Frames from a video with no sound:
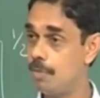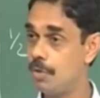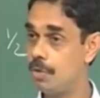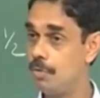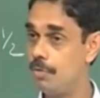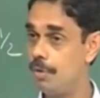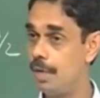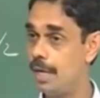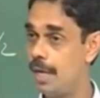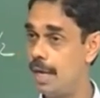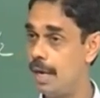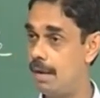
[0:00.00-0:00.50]
So
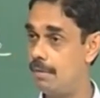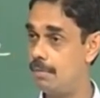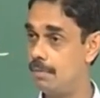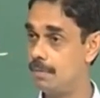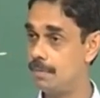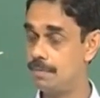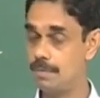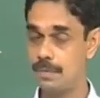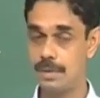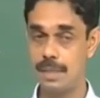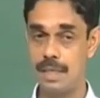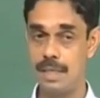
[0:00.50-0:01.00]
we have
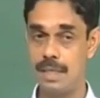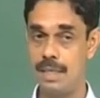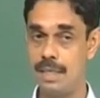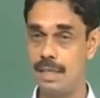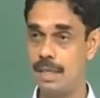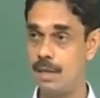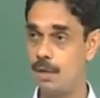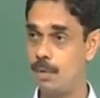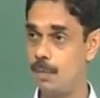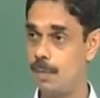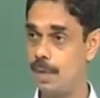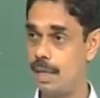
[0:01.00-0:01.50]
a
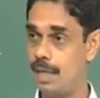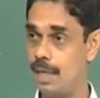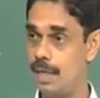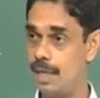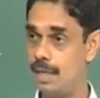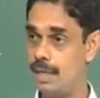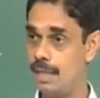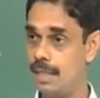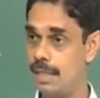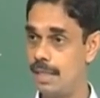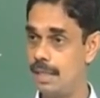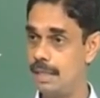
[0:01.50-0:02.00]
real
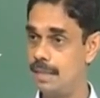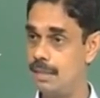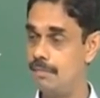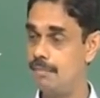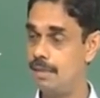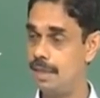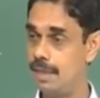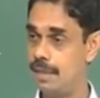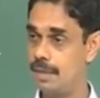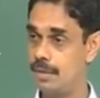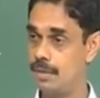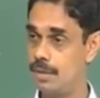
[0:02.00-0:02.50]
omega and then
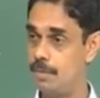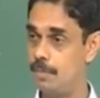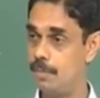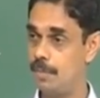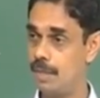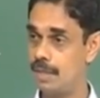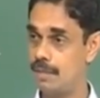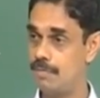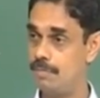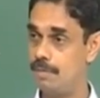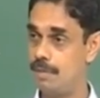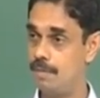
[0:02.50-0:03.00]
we had a
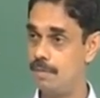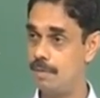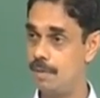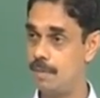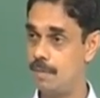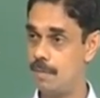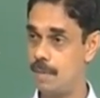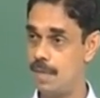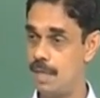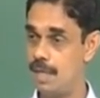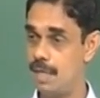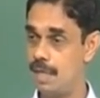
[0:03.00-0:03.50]
complex wave
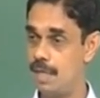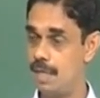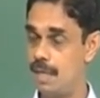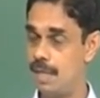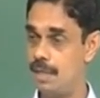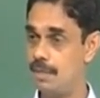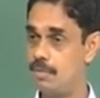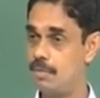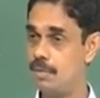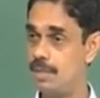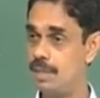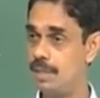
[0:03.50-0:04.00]
number
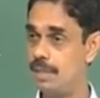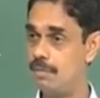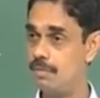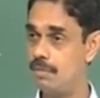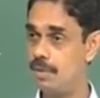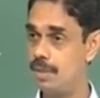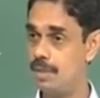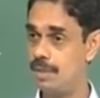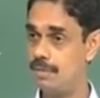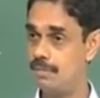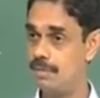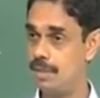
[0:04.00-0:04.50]
and the question
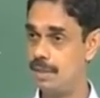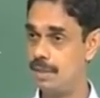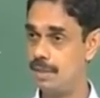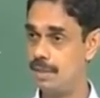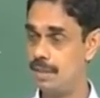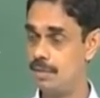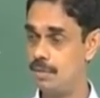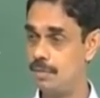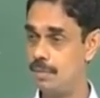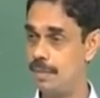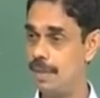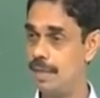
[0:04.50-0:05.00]
was
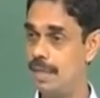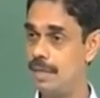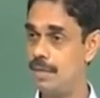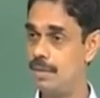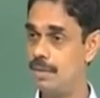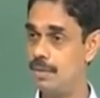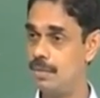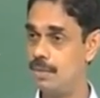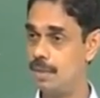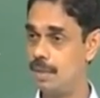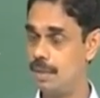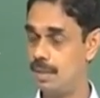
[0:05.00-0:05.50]
whether omega
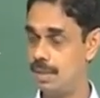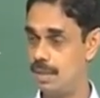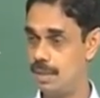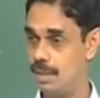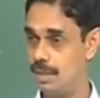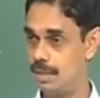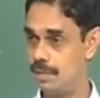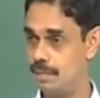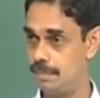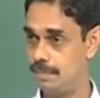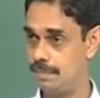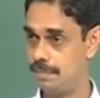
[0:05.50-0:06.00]
over
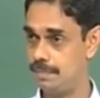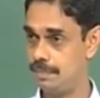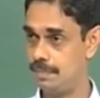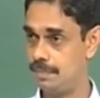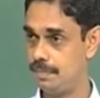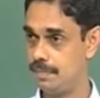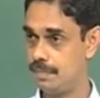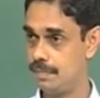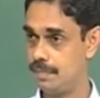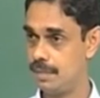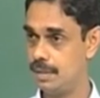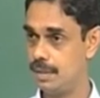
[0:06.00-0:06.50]
uh,
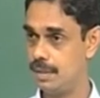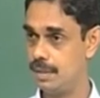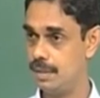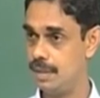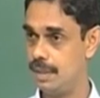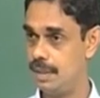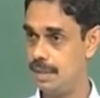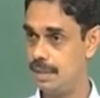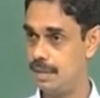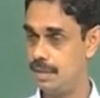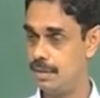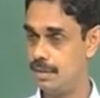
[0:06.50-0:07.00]

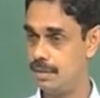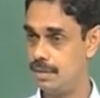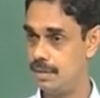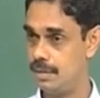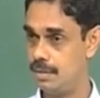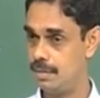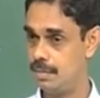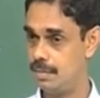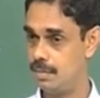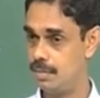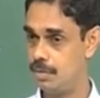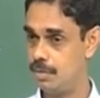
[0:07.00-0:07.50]
the
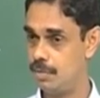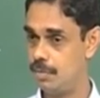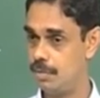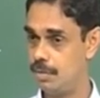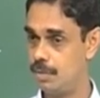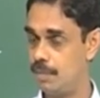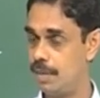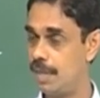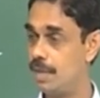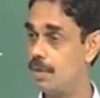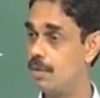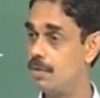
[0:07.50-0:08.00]
uh,
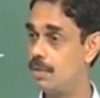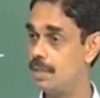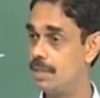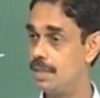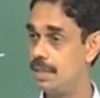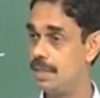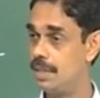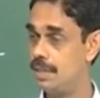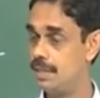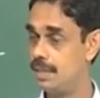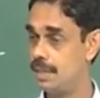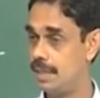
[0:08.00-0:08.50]
omega over
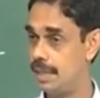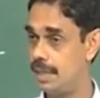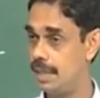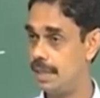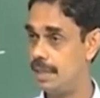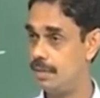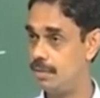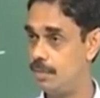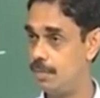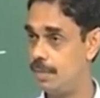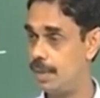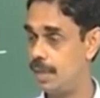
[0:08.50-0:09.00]
c is
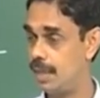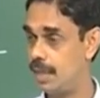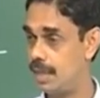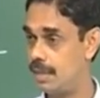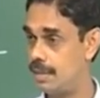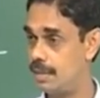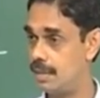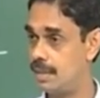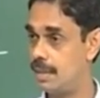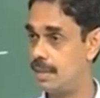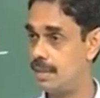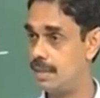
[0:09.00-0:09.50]
k omega
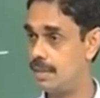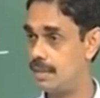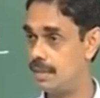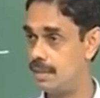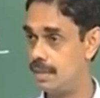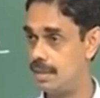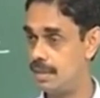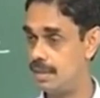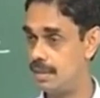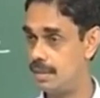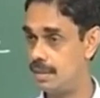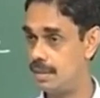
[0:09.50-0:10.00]
is real
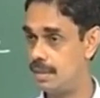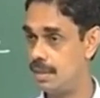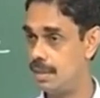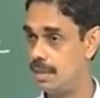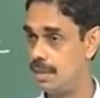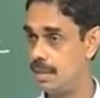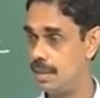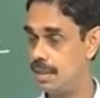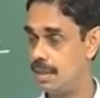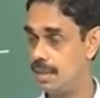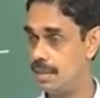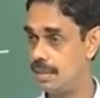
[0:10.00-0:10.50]
c is
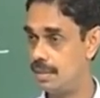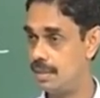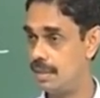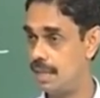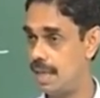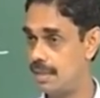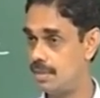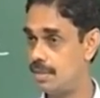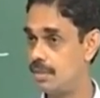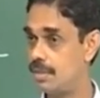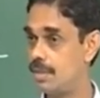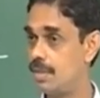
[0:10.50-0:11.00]
c
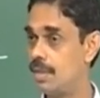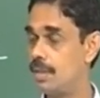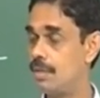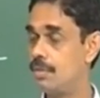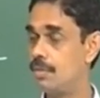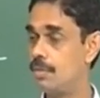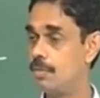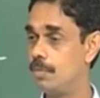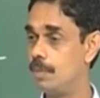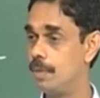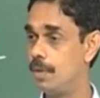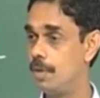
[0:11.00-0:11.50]
has to turn
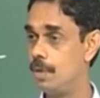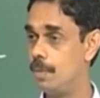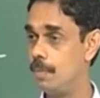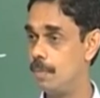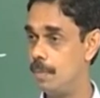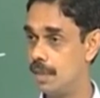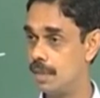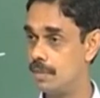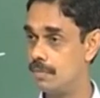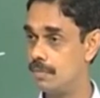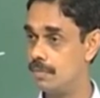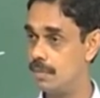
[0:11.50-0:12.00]
out to be
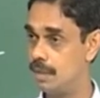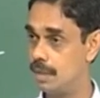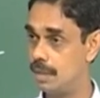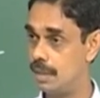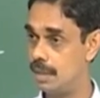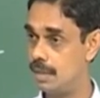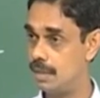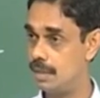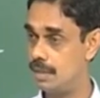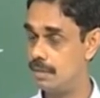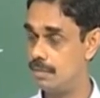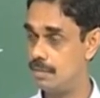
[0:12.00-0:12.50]
complex for
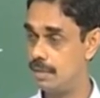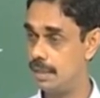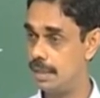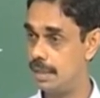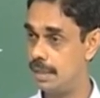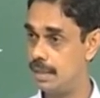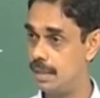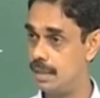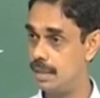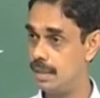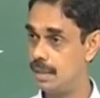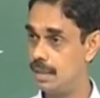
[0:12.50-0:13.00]
get
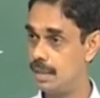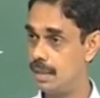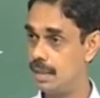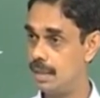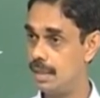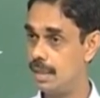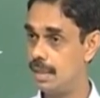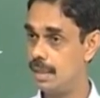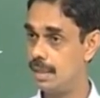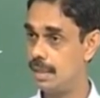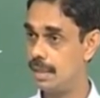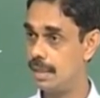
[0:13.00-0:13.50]
getting
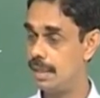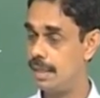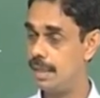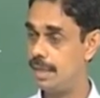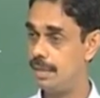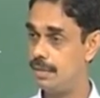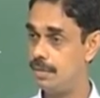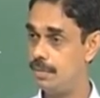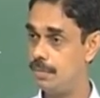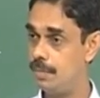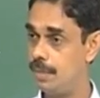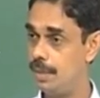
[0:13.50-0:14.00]
k
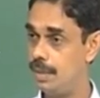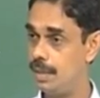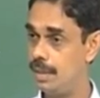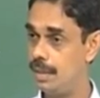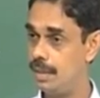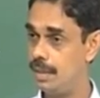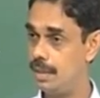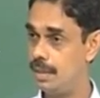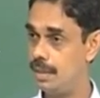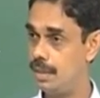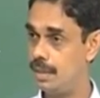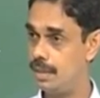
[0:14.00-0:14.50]
to
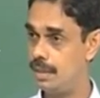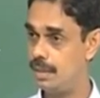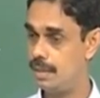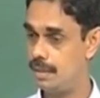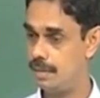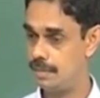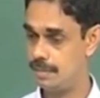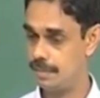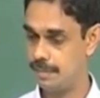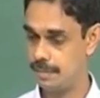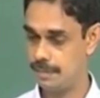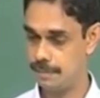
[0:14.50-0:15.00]
be uh,